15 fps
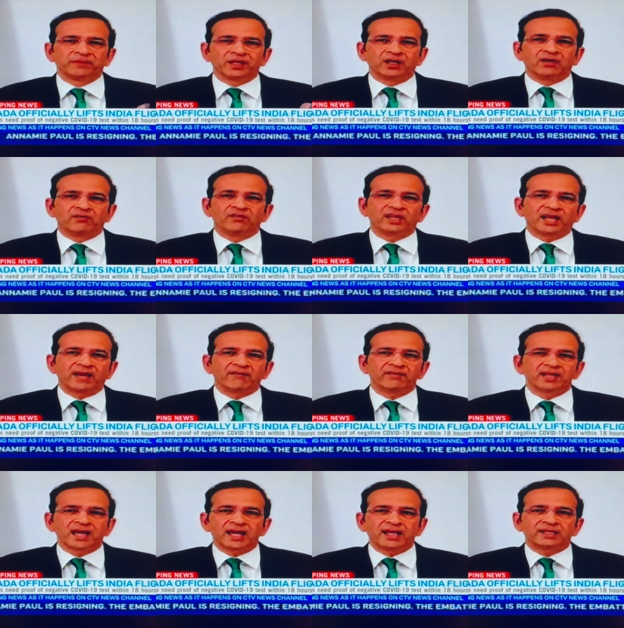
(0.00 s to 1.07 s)
Uh, we haven't
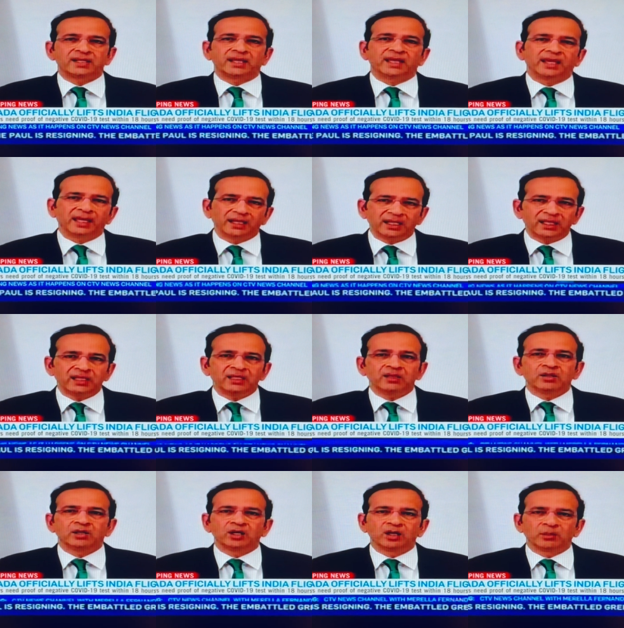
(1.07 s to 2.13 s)
had any
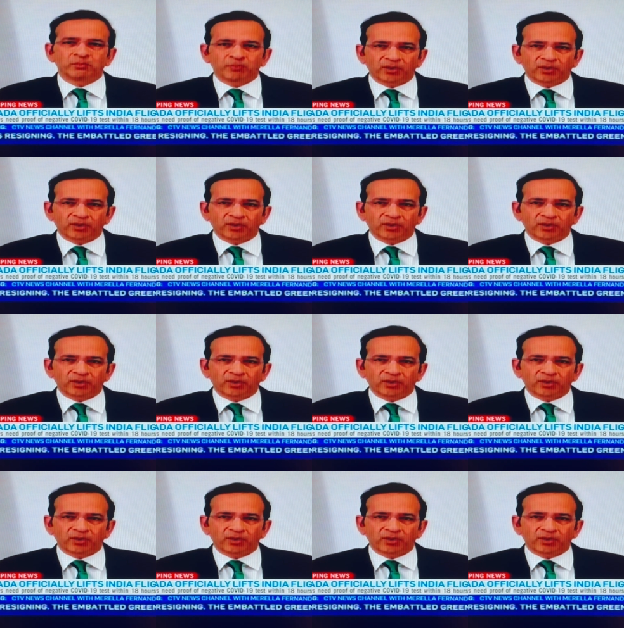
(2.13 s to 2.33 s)
uh,